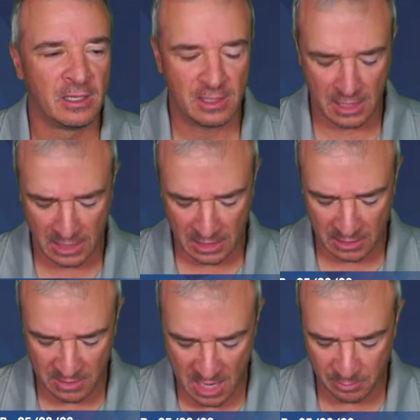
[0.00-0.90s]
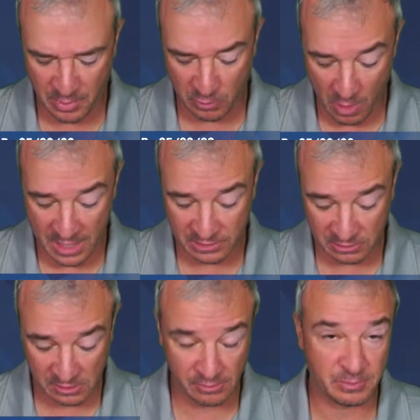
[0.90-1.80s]
uh, at
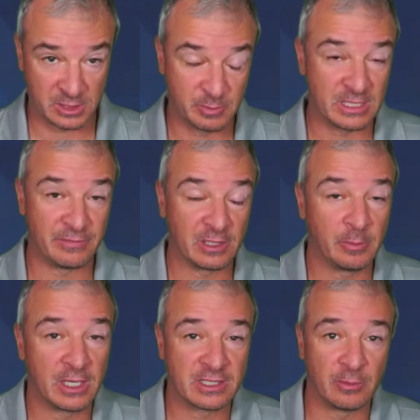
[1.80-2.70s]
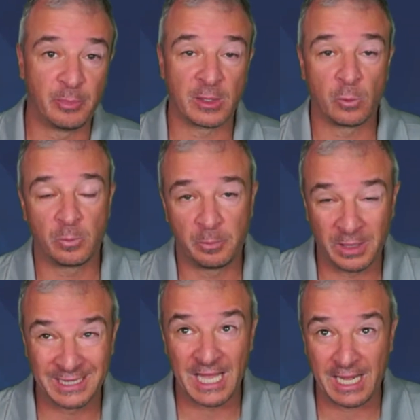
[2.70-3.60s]
Budweiser, specifically because of the Bud,
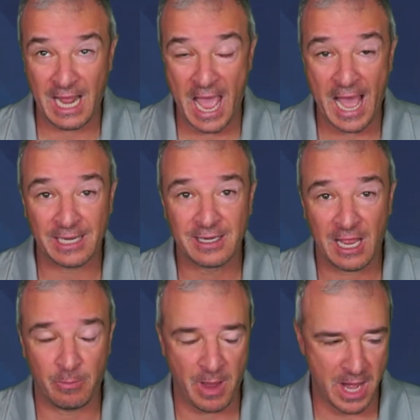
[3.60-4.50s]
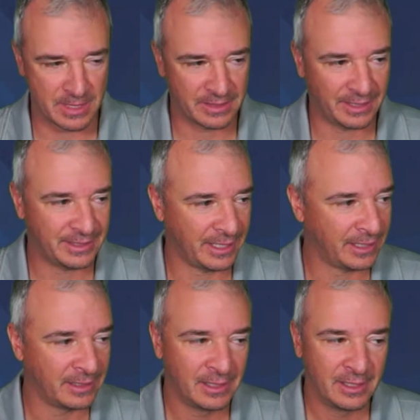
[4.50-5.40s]
Bud Light ad campaign that they
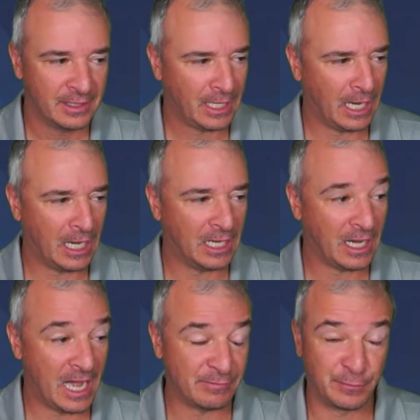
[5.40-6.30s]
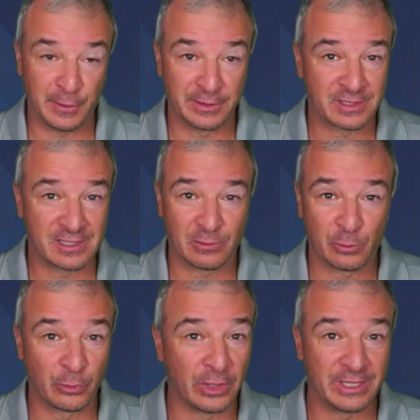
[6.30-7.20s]
did. Uh, I have a feeling this is going to
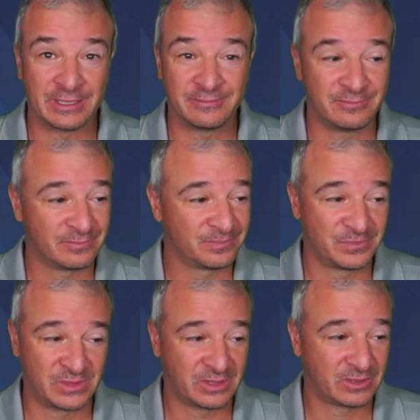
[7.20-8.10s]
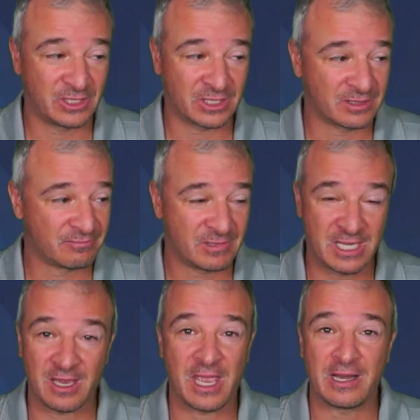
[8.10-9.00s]
really just
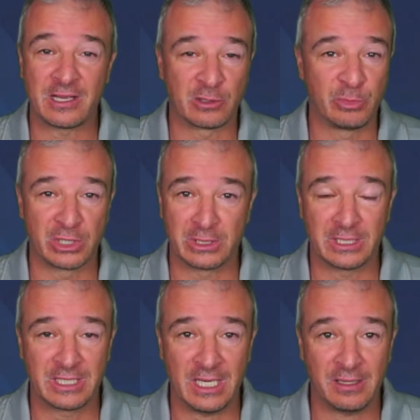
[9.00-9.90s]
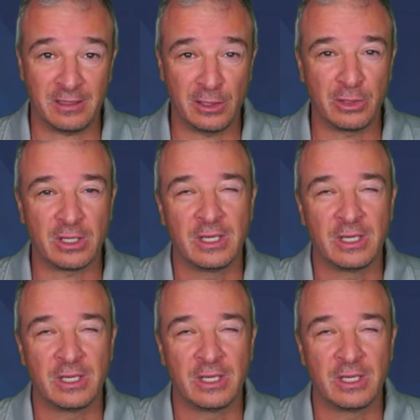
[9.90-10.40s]
kick Anheuser-Busch in the teeth. You know, you...